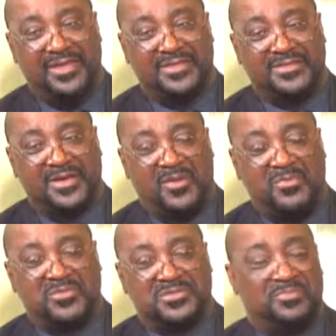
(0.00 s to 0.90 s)
it's
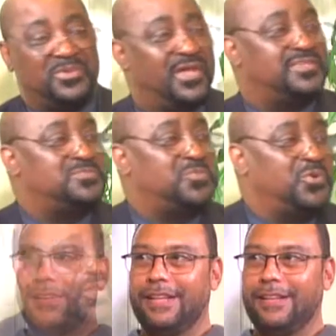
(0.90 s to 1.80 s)
almost a blood
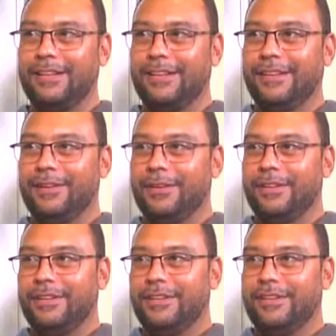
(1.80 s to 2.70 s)
sport, it seems, at
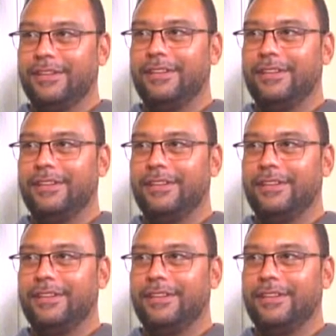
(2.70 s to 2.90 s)
times.